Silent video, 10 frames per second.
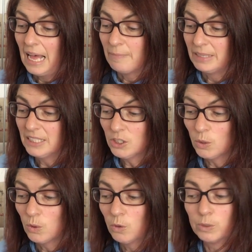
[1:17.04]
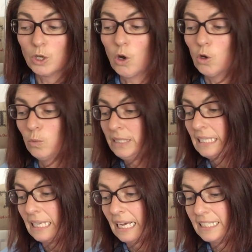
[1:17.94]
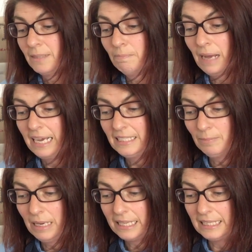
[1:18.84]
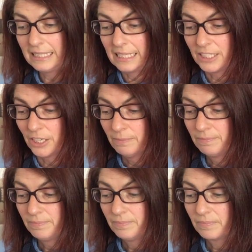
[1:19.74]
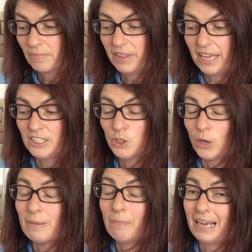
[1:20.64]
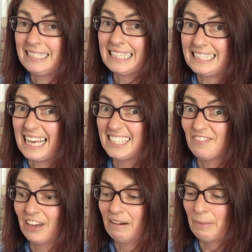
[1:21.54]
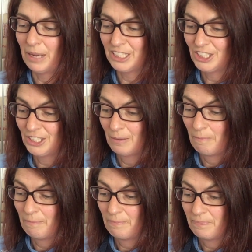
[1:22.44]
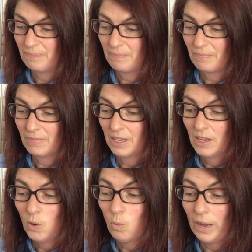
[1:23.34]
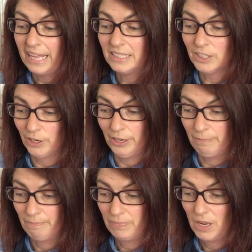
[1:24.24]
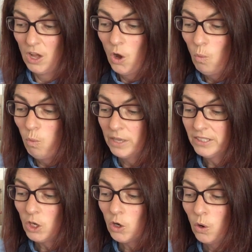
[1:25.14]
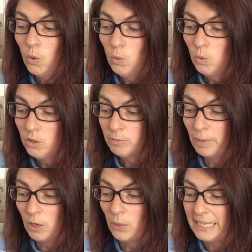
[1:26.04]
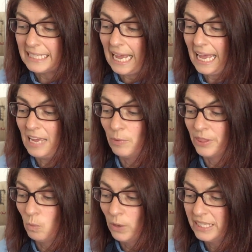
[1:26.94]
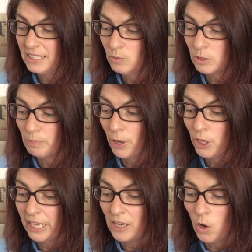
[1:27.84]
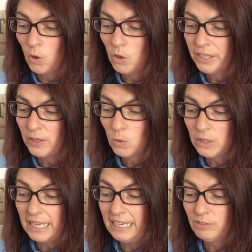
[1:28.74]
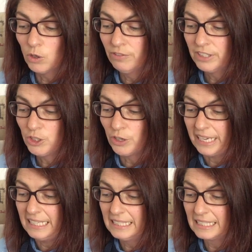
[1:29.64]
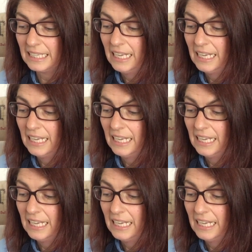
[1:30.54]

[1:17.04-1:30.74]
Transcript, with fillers: and Mrs. Coco was always glad to mind my little sister. They enjoyed minding days very much. Well now, one cold, blowy day when the wind was pulling all the old leaves off the trees